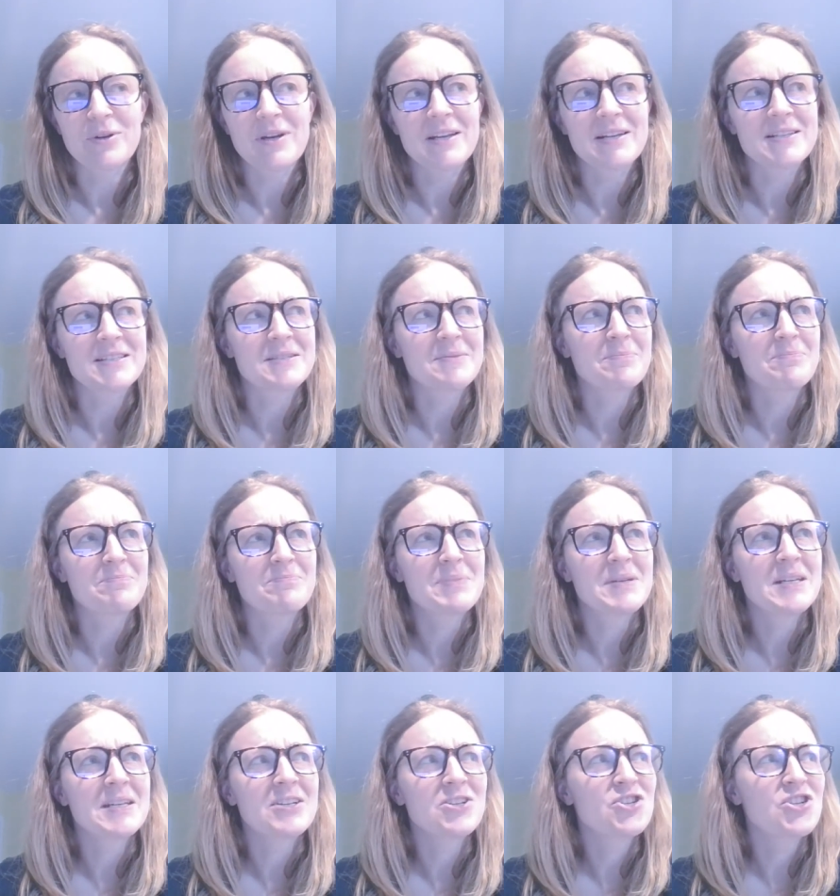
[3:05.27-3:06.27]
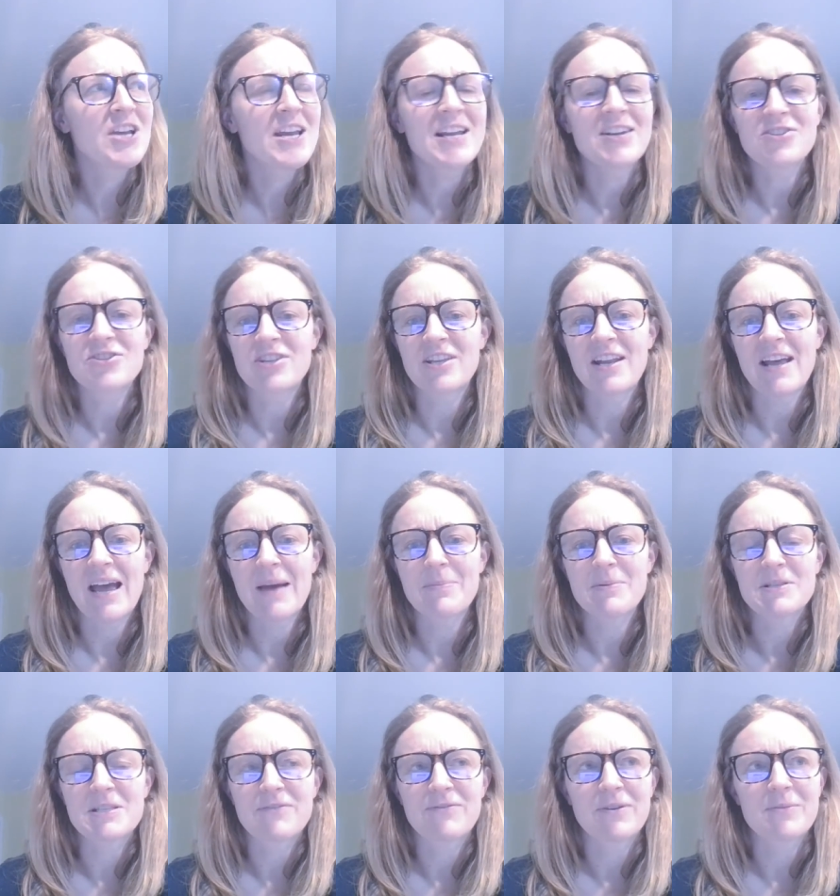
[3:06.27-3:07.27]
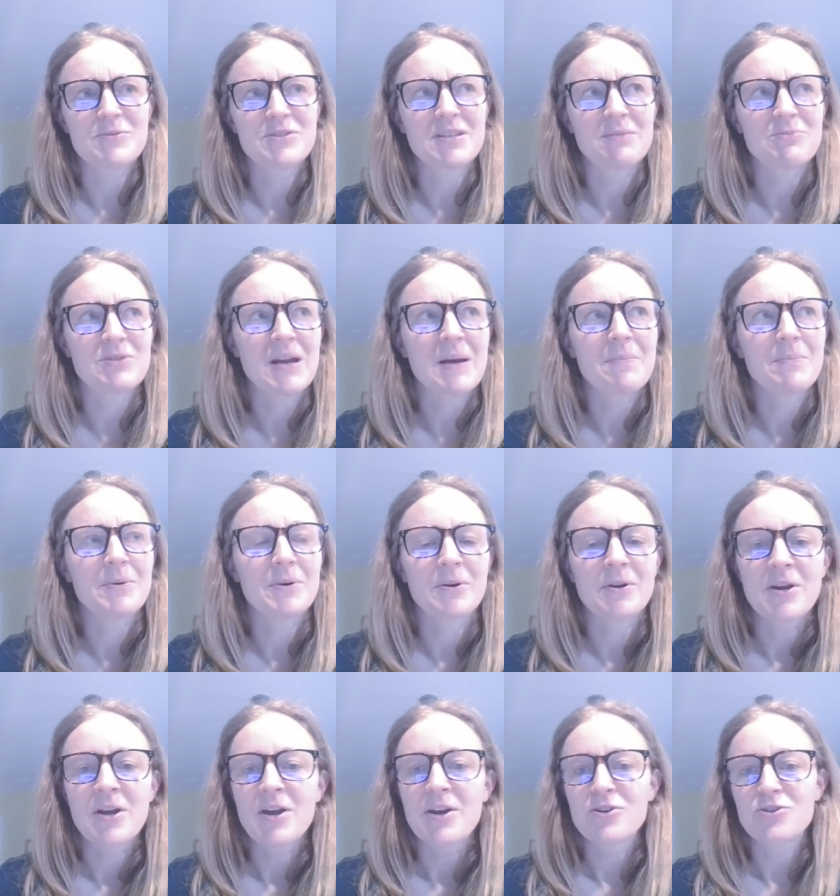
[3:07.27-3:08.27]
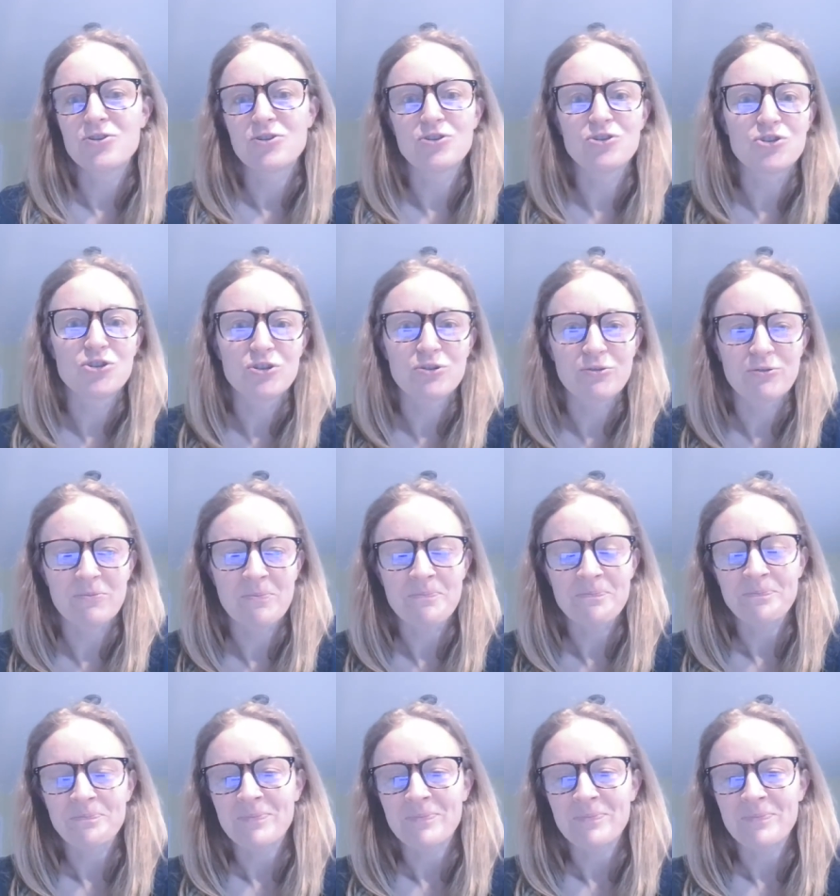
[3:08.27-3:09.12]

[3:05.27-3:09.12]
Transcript: And it's a big change that happens from September to June.